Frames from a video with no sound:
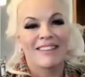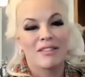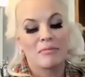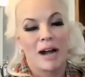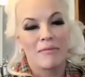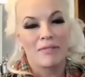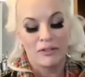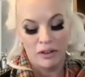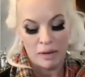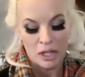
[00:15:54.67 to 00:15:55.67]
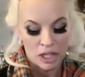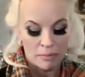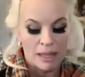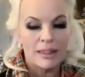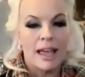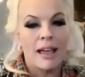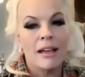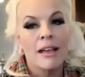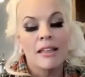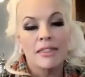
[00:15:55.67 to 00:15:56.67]
give the proper information, but they
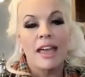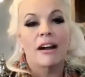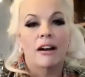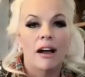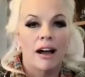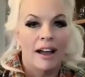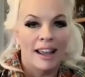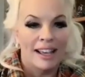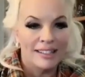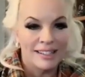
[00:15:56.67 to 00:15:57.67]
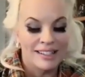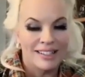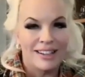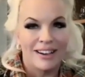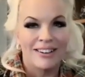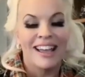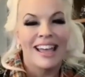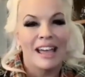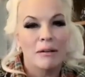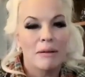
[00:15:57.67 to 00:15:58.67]
are on it. So
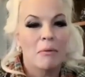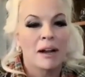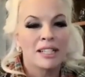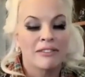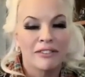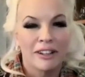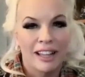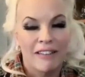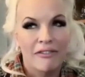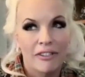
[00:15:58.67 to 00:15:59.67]
it would be wonderful if